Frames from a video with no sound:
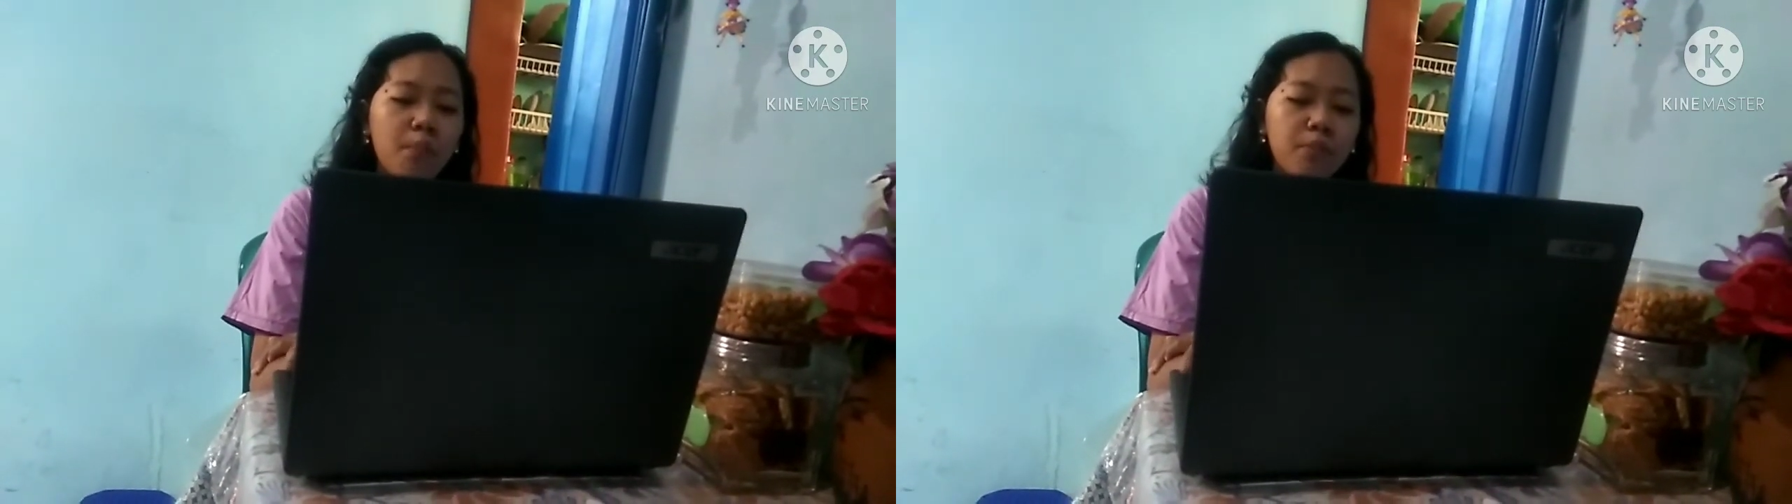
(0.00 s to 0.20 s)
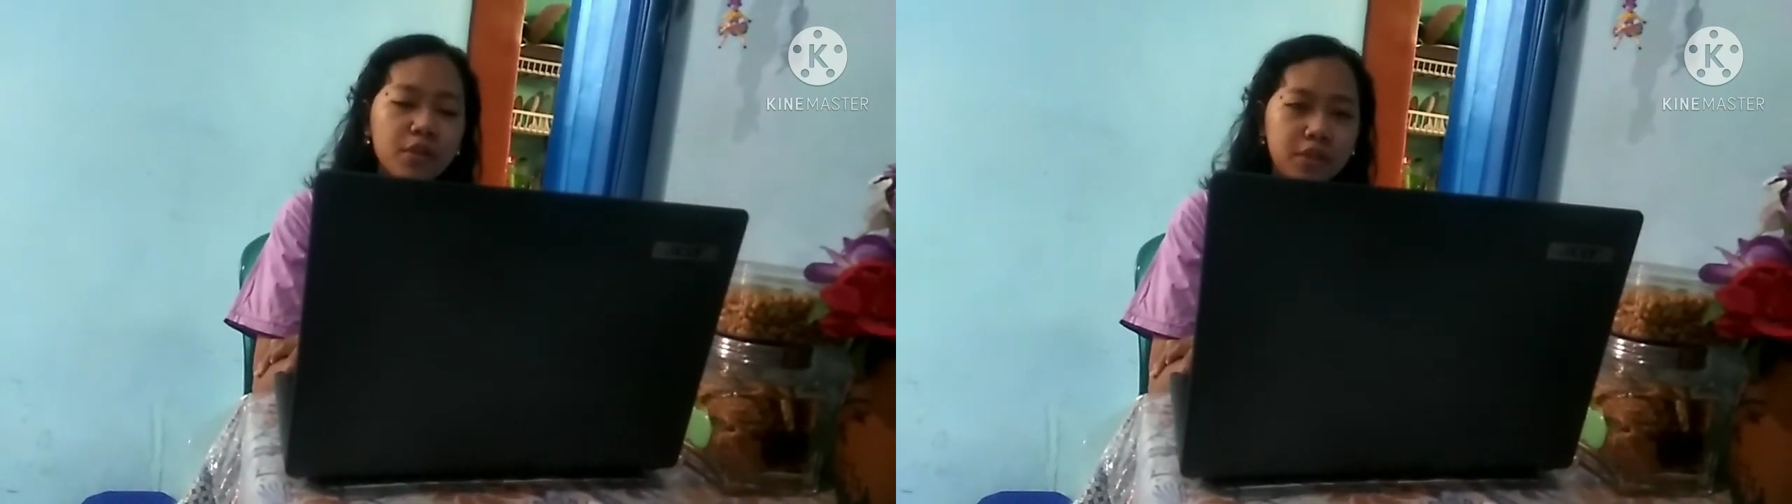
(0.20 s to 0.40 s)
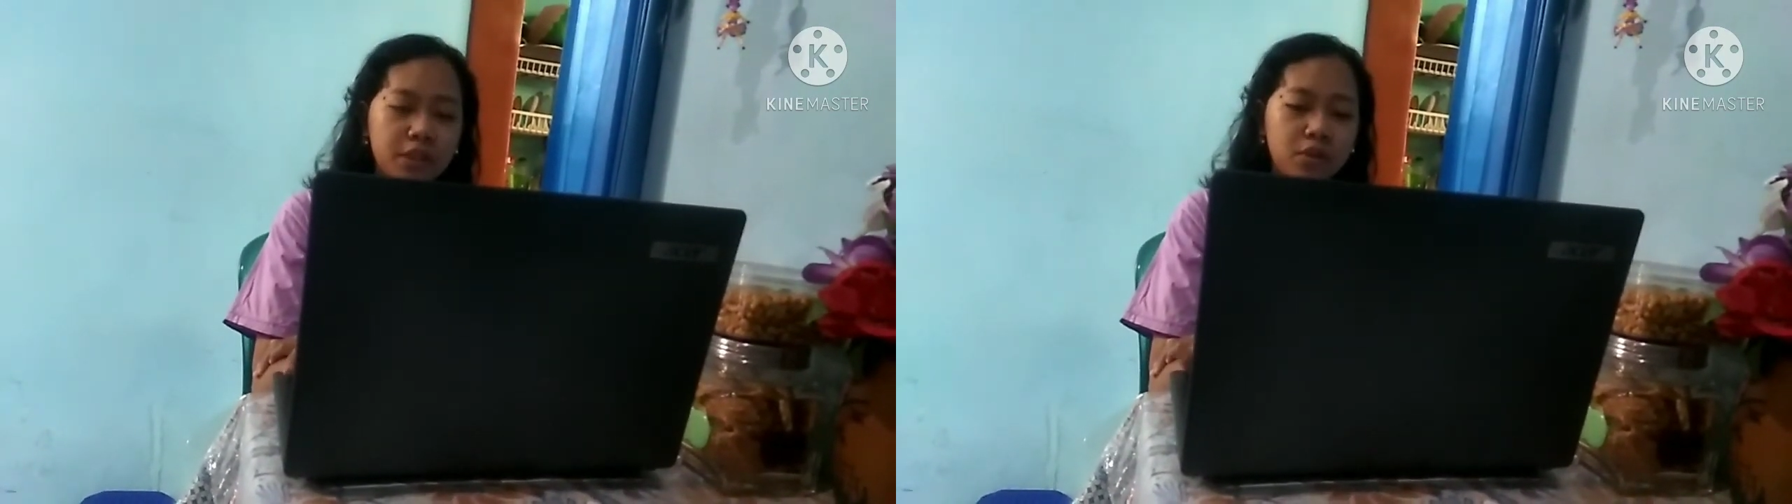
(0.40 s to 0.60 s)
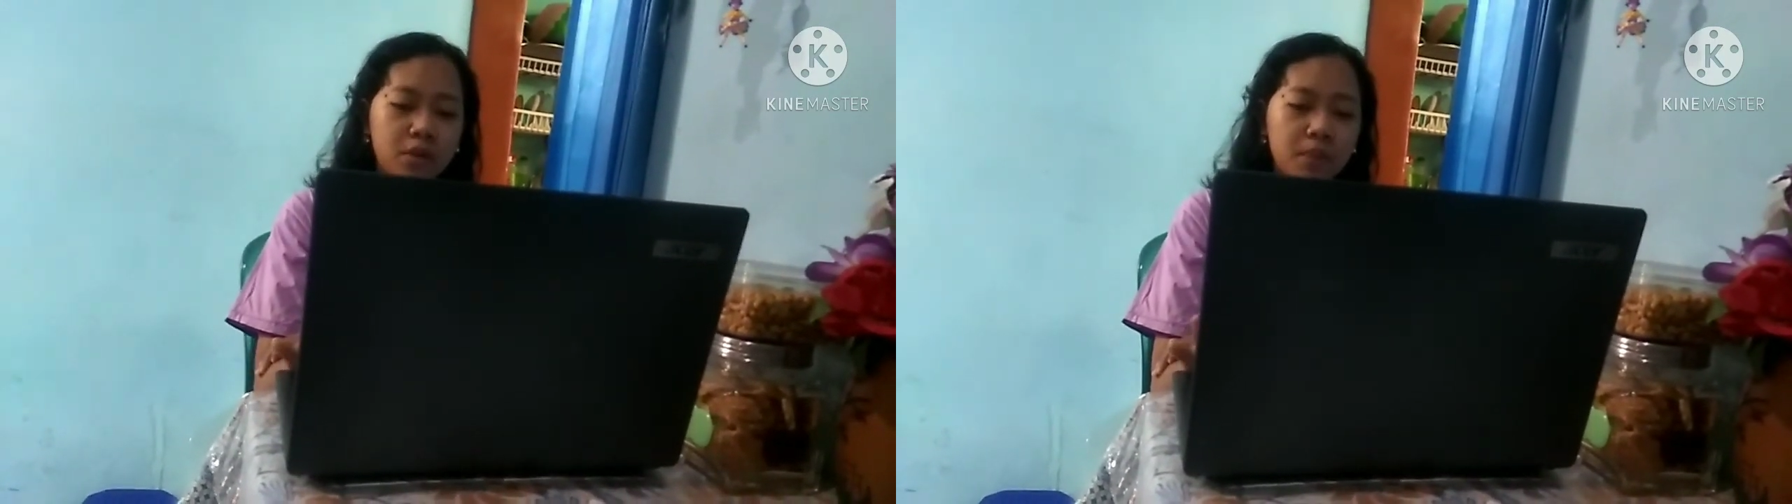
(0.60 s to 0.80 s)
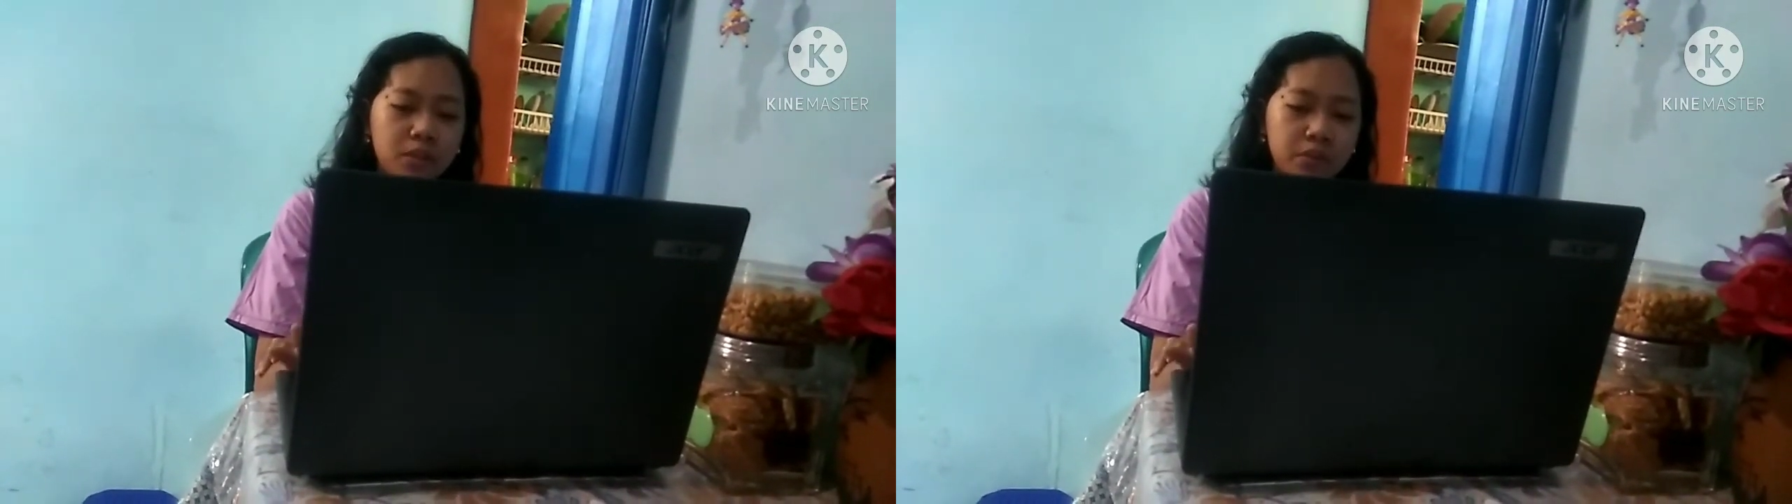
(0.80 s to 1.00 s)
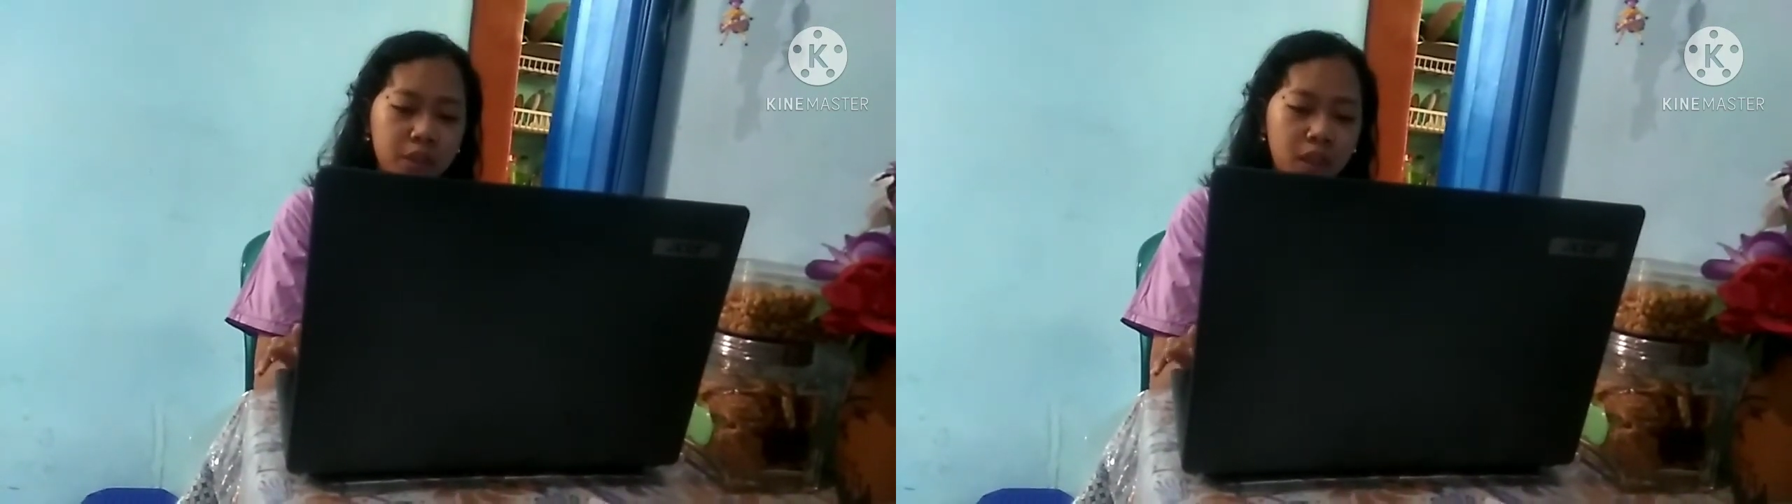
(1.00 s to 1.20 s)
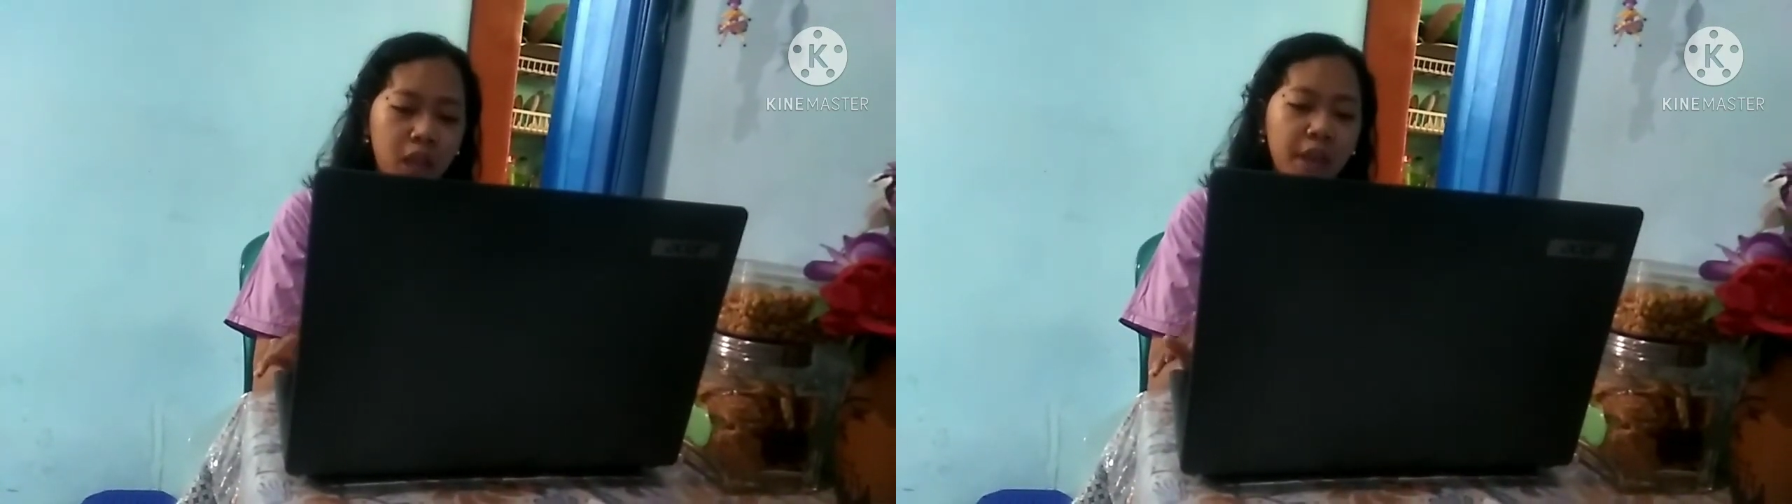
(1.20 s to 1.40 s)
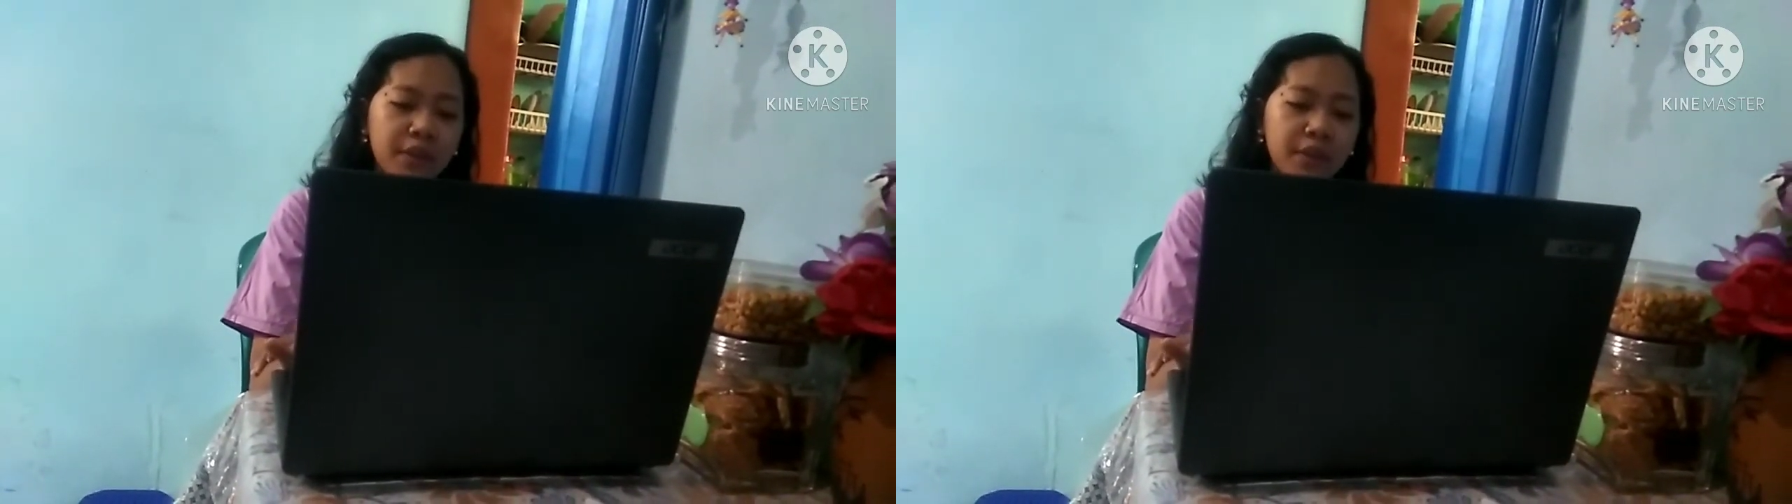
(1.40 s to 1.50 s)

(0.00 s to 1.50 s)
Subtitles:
process or material.